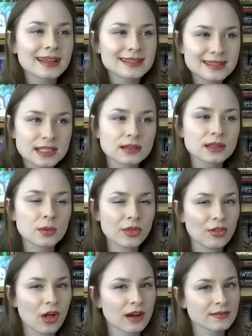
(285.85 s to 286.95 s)
It's dealing with a
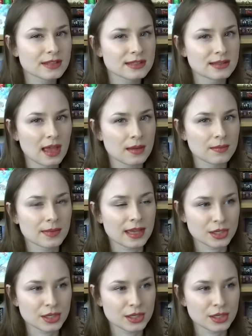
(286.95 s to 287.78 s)
lot of the same